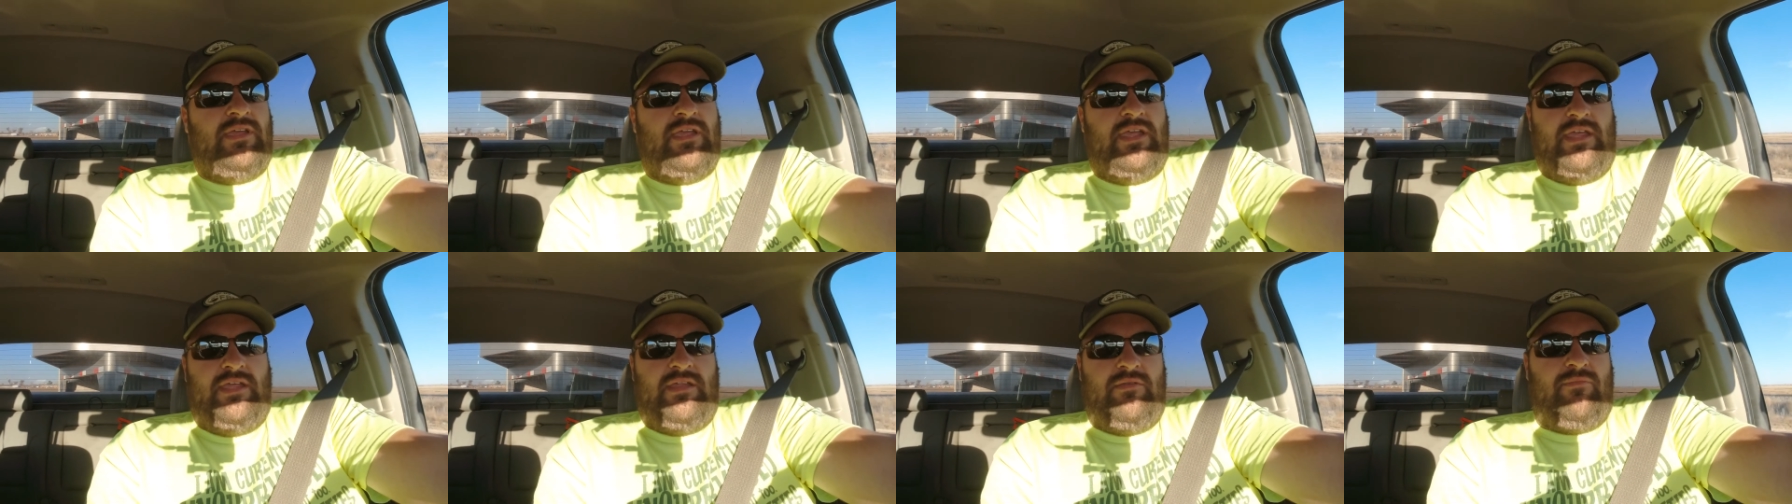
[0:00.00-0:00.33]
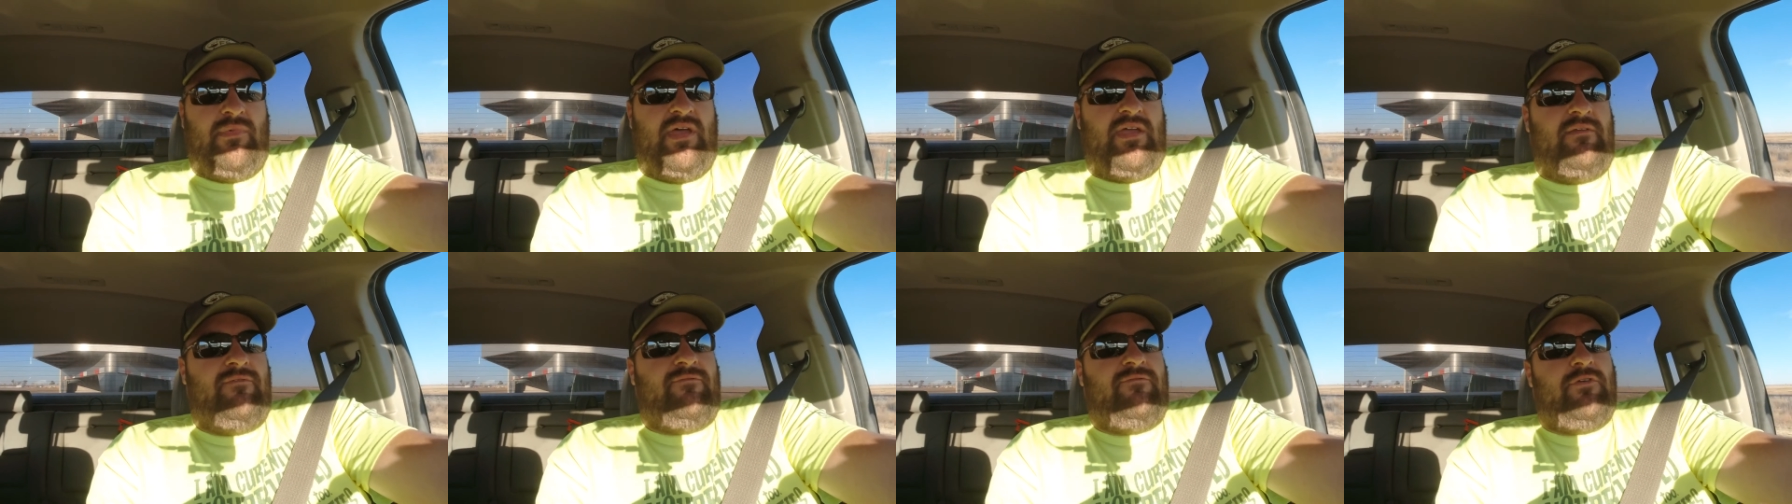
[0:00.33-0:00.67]
in
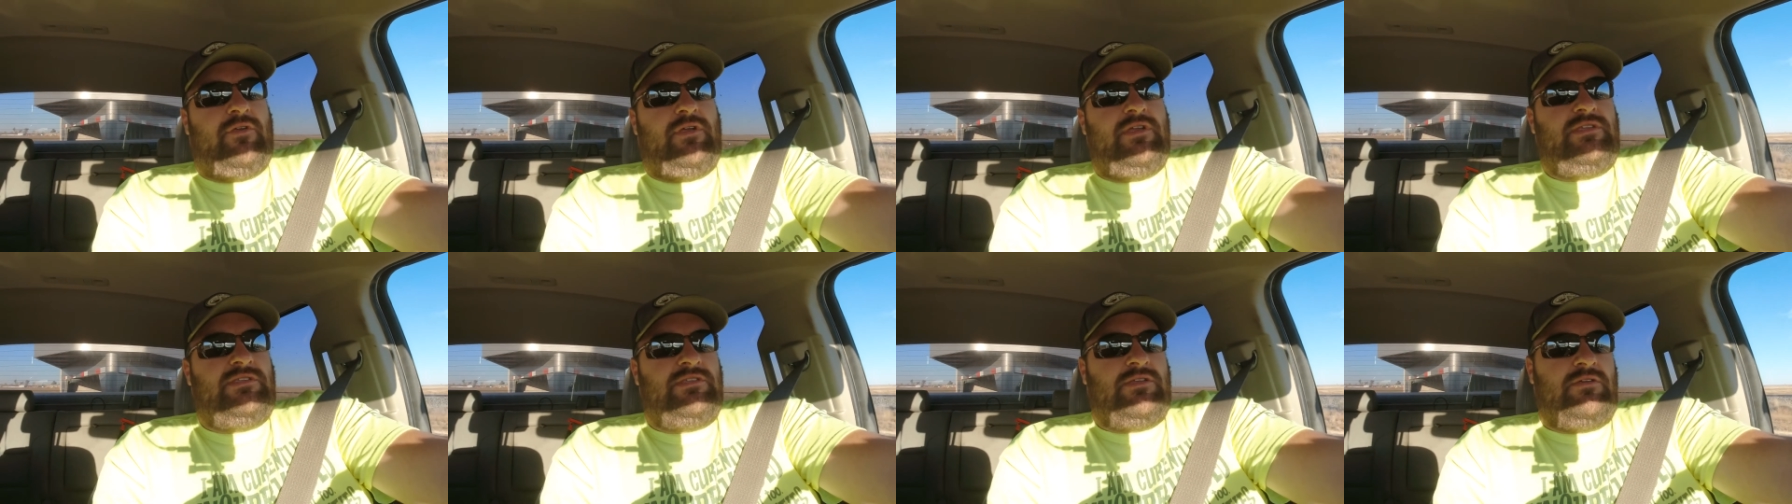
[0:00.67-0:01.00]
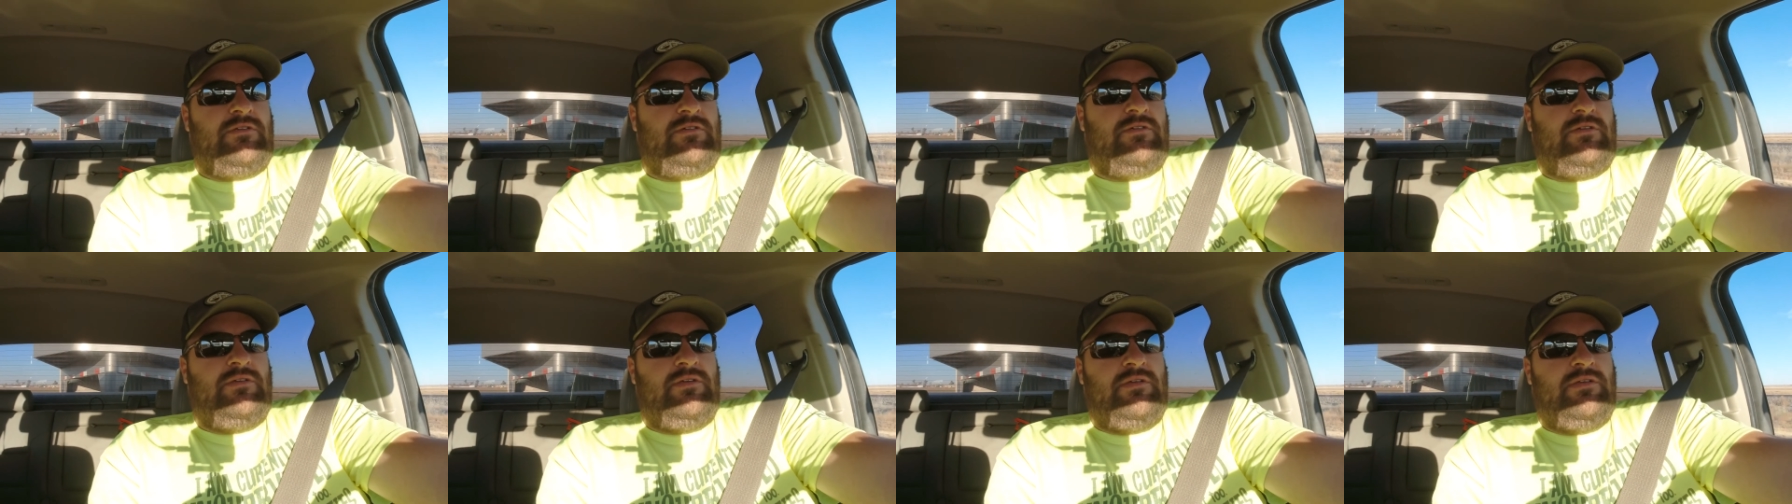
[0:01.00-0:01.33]
my
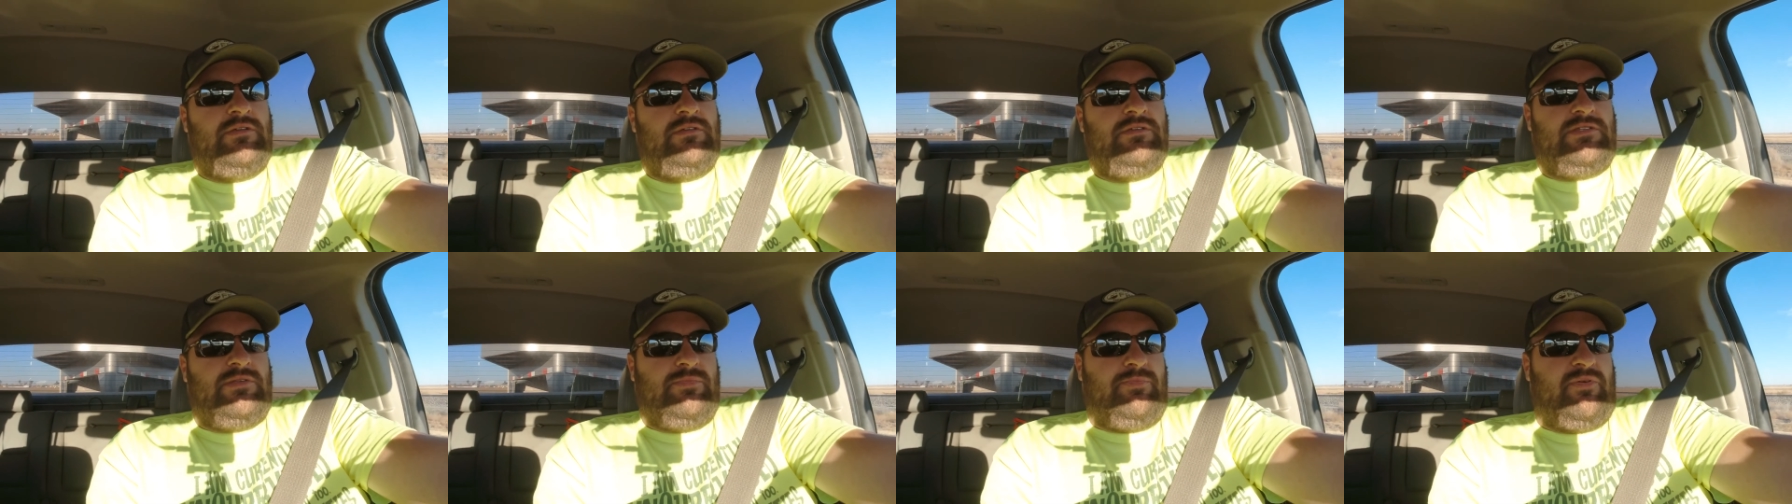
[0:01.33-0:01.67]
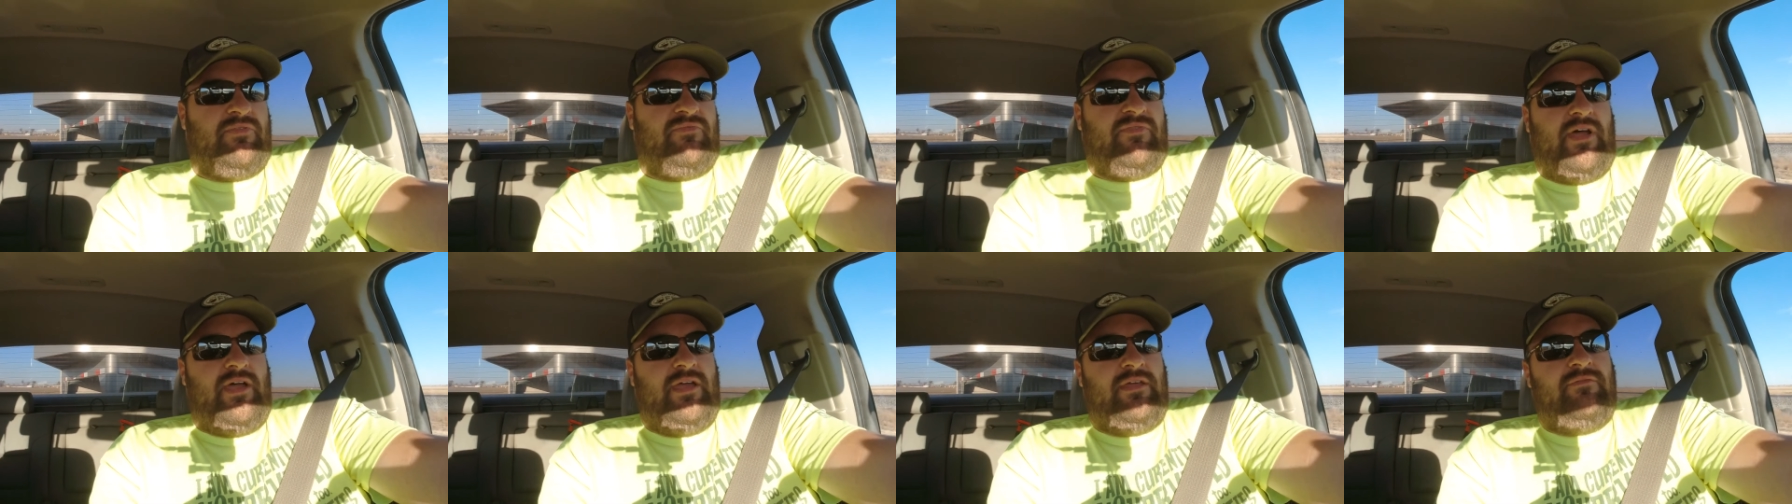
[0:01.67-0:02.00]
freezer to
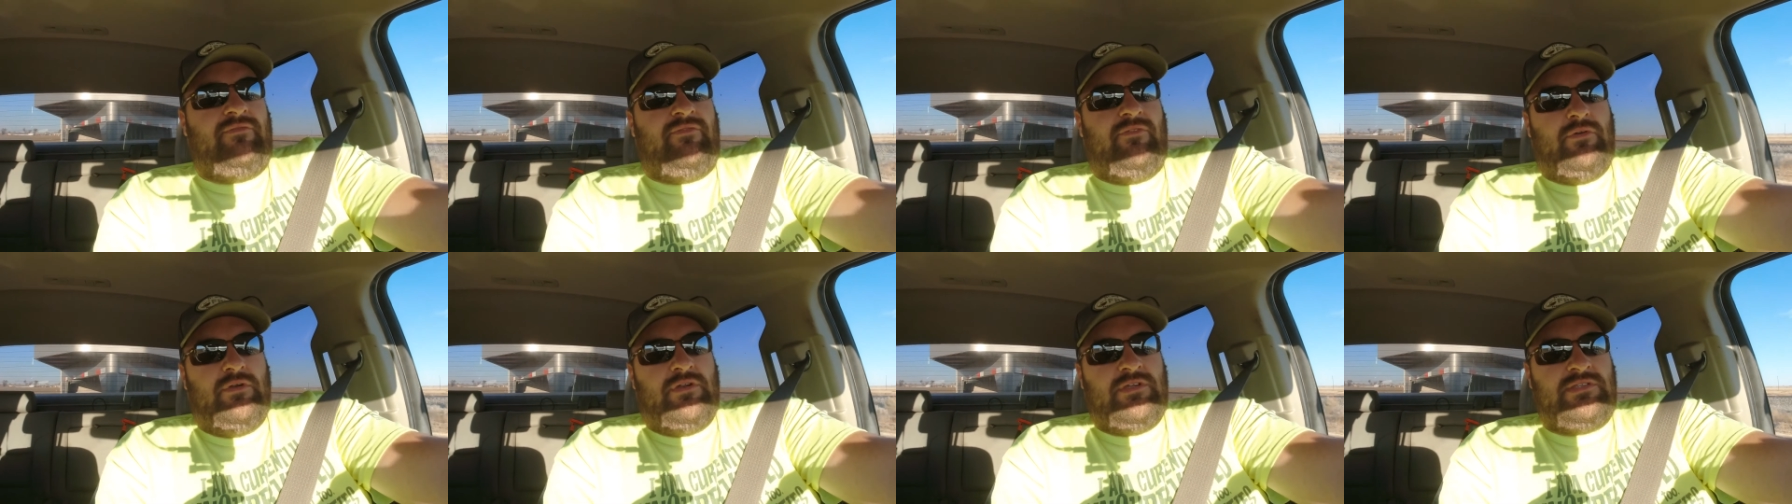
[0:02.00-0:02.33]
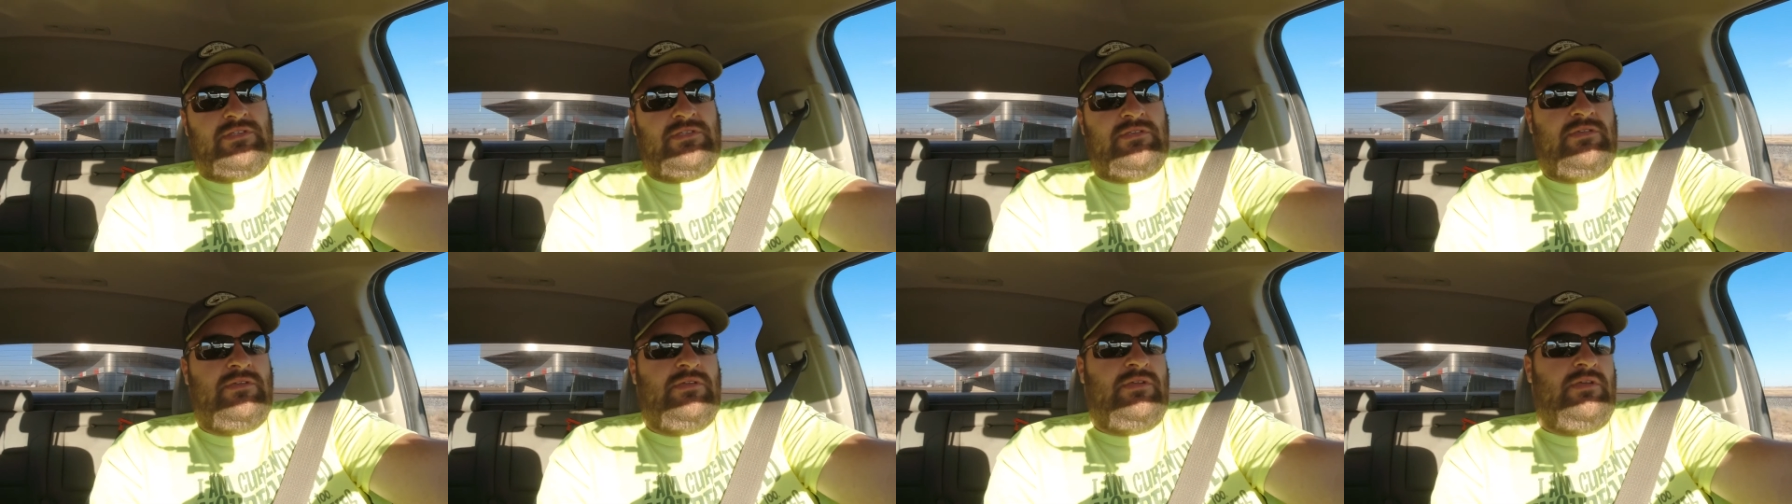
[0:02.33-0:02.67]
provide for
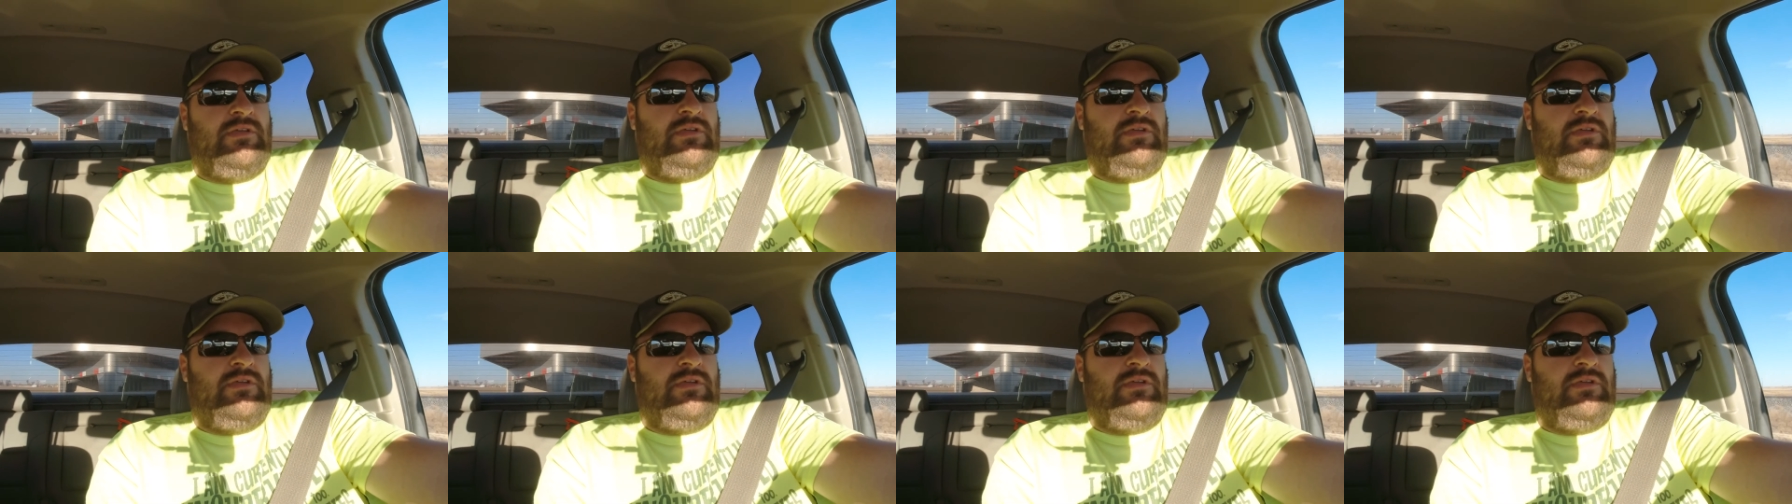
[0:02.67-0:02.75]
us